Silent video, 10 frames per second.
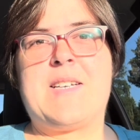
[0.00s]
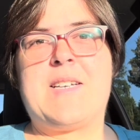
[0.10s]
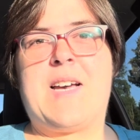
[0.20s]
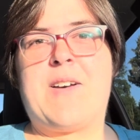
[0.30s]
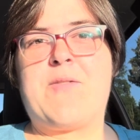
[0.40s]

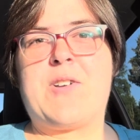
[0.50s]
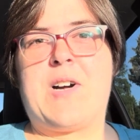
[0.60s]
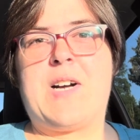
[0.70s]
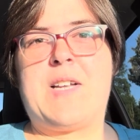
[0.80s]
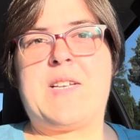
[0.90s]
have
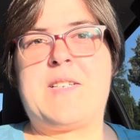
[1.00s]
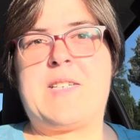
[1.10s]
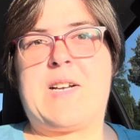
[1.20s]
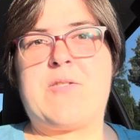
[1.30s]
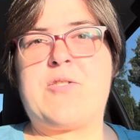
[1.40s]
gone
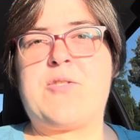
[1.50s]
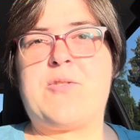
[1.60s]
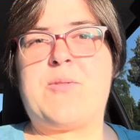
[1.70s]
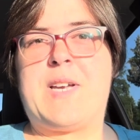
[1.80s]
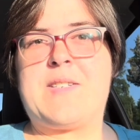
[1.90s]
down
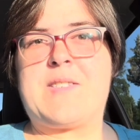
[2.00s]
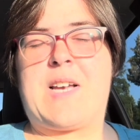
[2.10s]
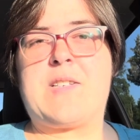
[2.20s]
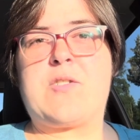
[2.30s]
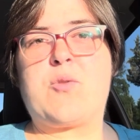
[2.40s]
to a
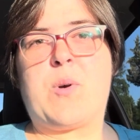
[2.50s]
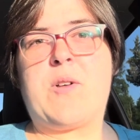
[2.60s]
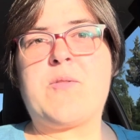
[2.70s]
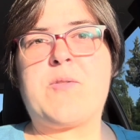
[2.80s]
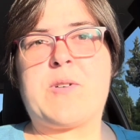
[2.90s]
size
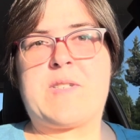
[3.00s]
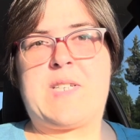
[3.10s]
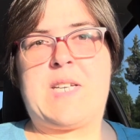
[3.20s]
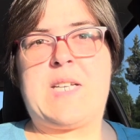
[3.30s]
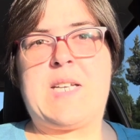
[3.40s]
12,
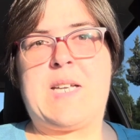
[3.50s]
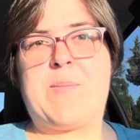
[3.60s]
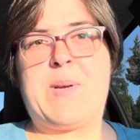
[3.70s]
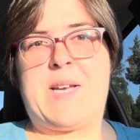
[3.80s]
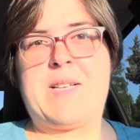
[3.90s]
14 in
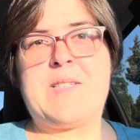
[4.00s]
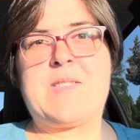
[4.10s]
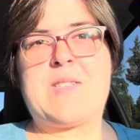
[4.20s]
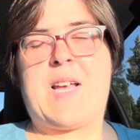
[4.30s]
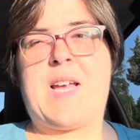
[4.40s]

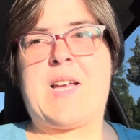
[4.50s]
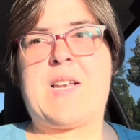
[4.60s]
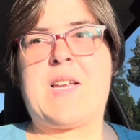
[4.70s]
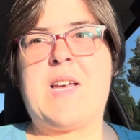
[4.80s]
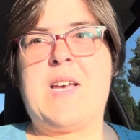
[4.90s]
pants
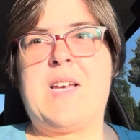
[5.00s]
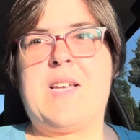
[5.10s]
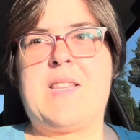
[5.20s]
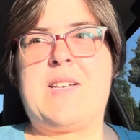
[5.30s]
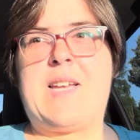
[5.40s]
and
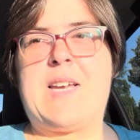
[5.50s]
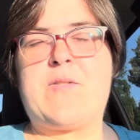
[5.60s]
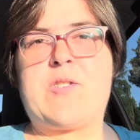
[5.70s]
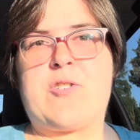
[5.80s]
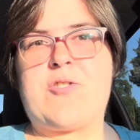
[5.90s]
the day of
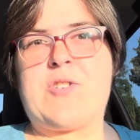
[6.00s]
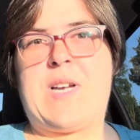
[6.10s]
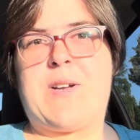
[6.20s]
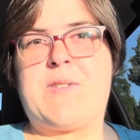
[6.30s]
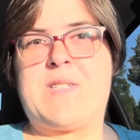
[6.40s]
surgery,
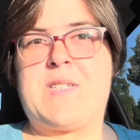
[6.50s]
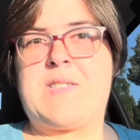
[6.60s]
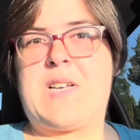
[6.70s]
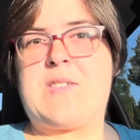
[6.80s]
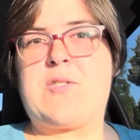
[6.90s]
I was in a
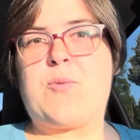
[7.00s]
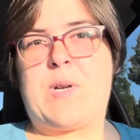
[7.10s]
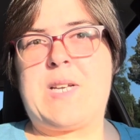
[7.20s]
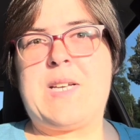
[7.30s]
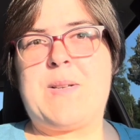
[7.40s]
size
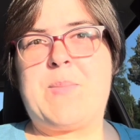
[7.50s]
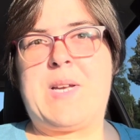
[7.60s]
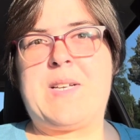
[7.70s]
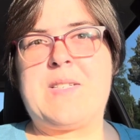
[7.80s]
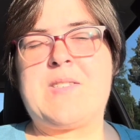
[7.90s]
20 in
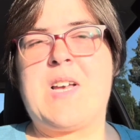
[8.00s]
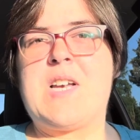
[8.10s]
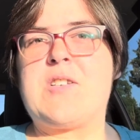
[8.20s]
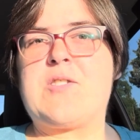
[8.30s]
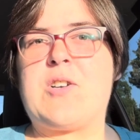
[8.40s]
pants.
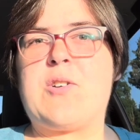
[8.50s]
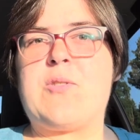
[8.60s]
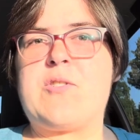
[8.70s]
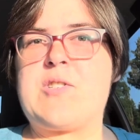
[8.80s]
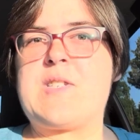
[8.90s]

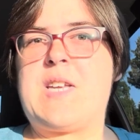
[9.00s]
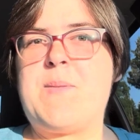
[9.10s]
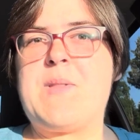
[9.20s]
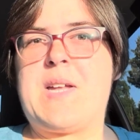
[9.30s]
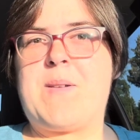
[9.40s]
So just
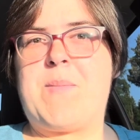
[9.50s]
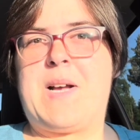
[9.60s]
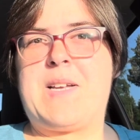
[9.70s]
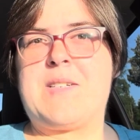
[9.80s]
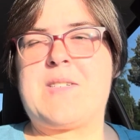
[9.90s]
keep that in
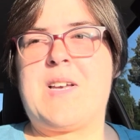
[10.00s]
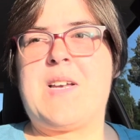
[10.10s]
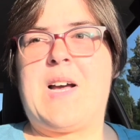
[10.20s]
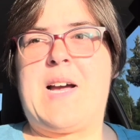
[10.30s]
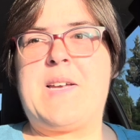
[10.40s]
mind.
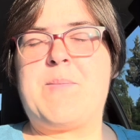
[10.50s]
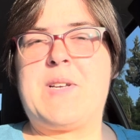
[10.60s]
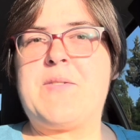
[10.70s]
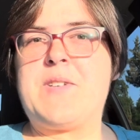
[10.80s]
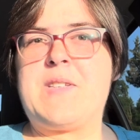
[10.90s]
I am
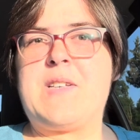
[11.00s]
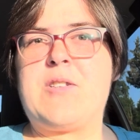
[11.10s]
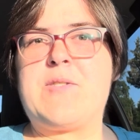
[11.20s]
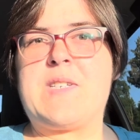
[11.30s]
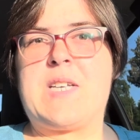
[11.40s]
definitely
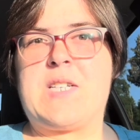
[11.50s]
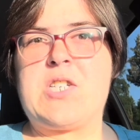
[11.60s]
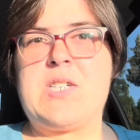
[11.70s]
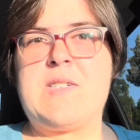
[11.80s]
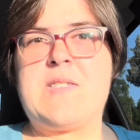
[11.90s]
losing
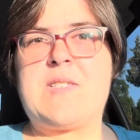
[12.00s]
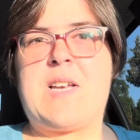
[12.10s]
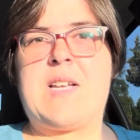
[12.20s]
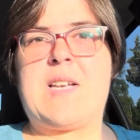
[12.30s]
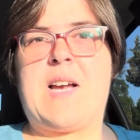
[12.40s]
inches
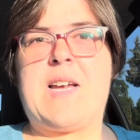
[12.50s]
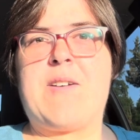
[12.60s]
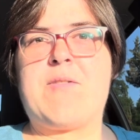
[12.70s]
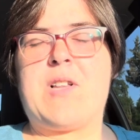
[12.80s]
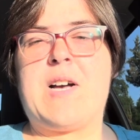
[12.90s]
and I
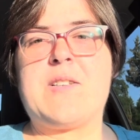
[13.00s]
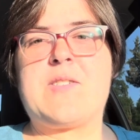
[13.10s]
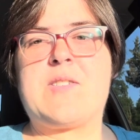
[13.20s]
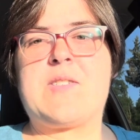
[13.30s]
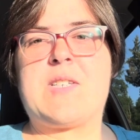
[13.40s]
have lost
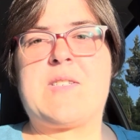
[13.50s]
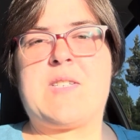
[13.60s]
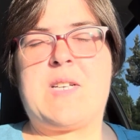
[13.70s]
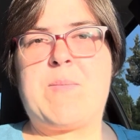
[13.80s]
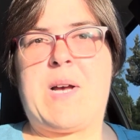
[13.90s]

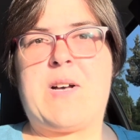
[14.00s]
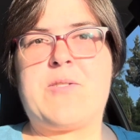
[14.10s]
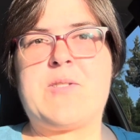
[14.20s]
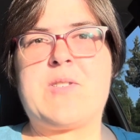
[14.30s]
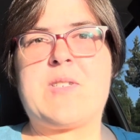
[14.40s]
16
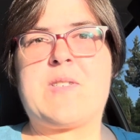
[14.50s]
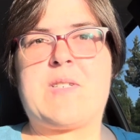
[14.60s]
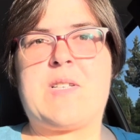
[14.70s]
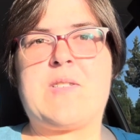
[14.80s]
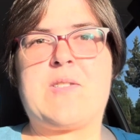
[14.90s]
pounds
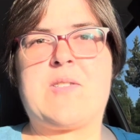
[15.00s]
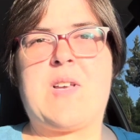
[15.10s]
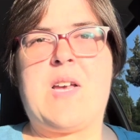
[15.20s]
since